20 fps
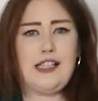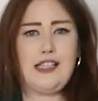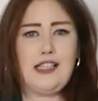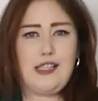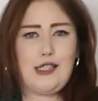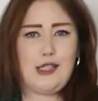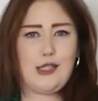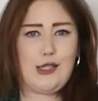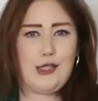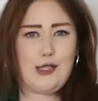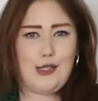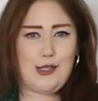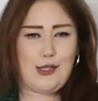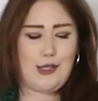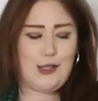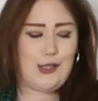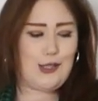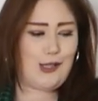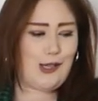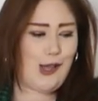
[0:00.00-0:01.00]

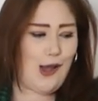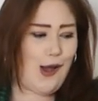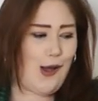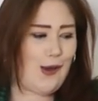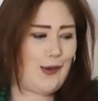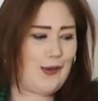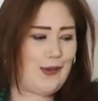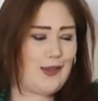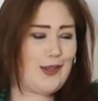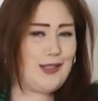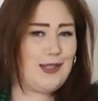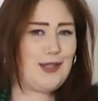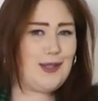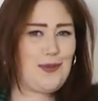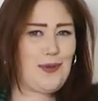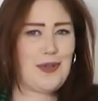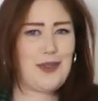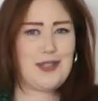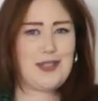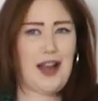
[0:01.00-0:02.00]
So this is
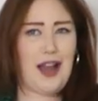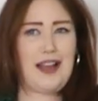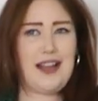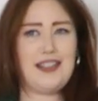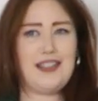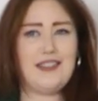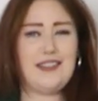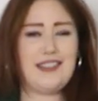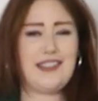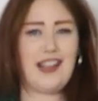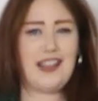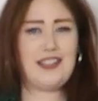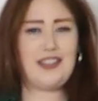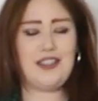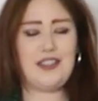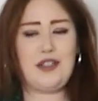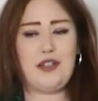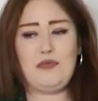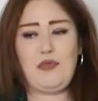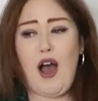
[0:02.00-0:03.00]
what the jacket looks like
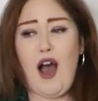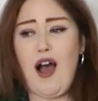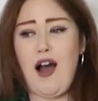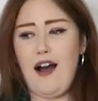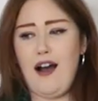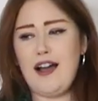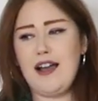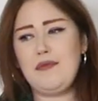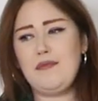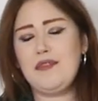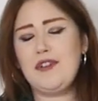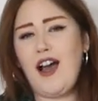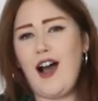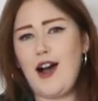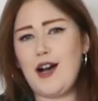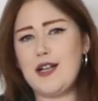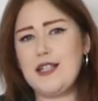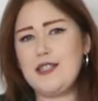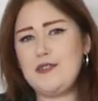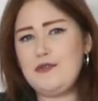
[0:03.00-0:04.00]
done up. I'm
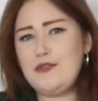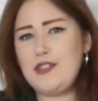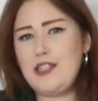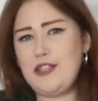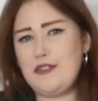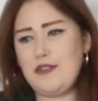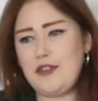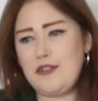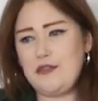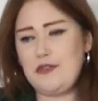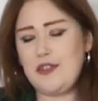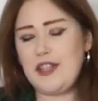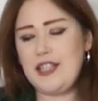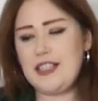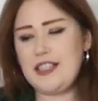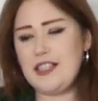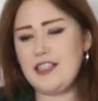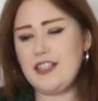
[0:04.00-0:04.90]
kind of living for this